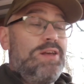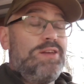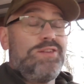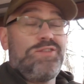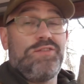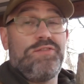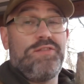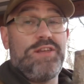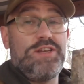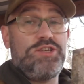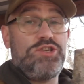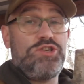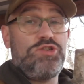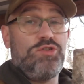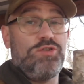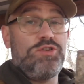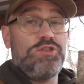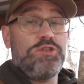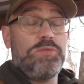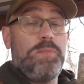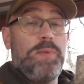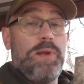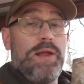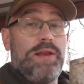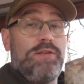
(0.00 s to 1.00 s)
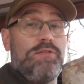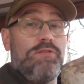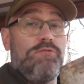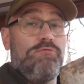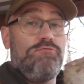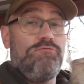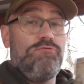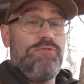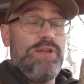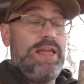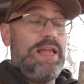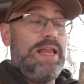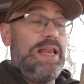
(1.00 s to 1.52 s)
so this should split
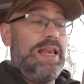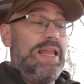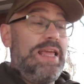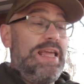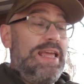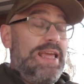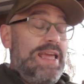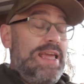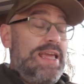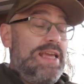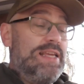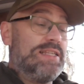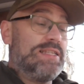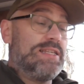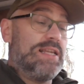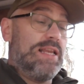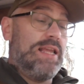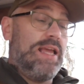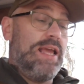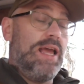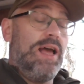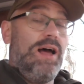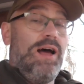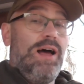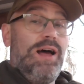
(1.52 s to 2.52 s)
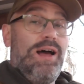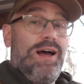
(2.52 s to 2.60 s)
really easily.